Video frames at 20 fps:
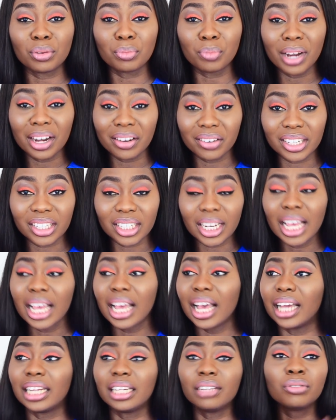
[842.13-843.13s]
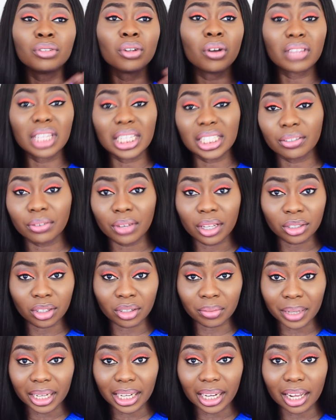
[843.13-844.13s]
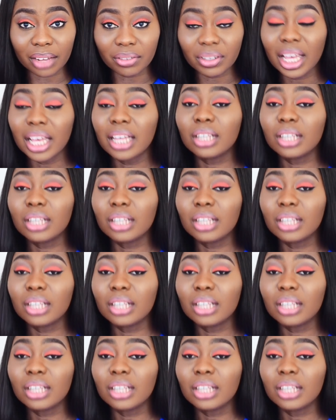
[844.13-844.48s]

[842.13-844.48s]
in marriage, and even other spheres of my life.